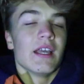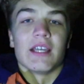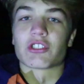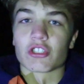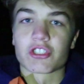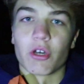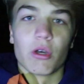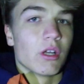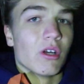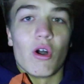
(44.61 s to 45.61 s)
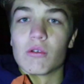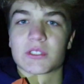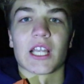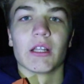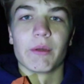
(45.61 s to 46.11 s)
It's also
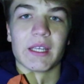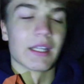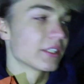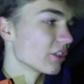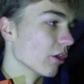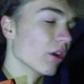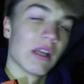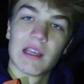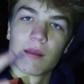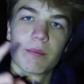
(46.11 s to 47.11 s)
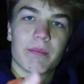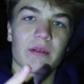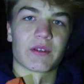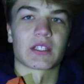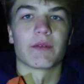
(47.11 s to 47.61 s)
almost Halloween, so
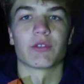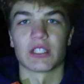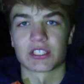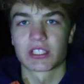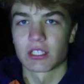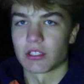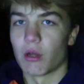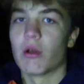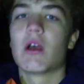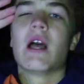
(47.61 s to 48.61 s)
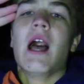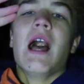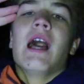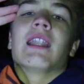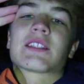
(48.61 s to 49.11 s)
perfect time for this. So
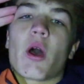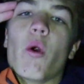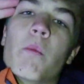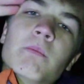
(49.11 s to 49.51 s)
let's go.